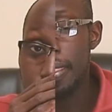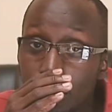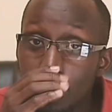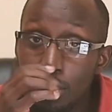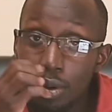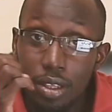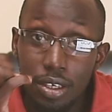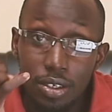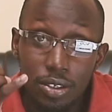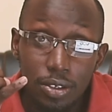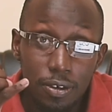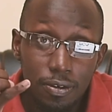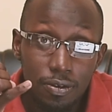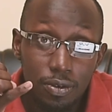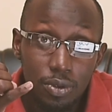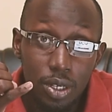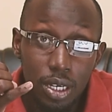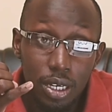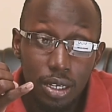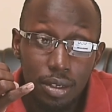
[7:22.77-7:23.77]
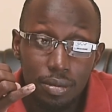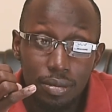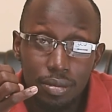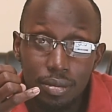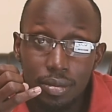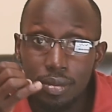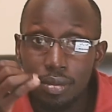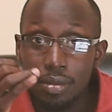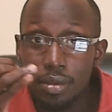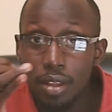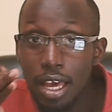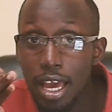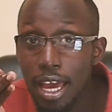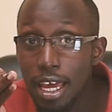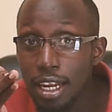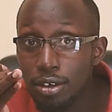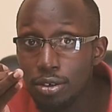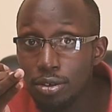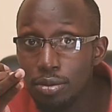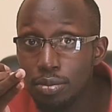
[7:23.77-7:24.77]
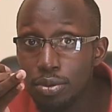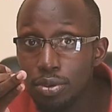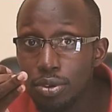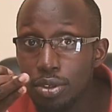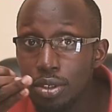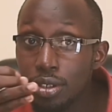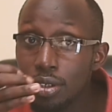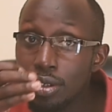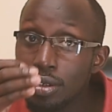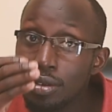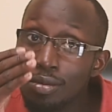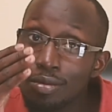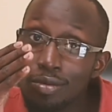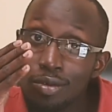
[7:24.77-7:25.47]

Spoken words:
With a software and a computer,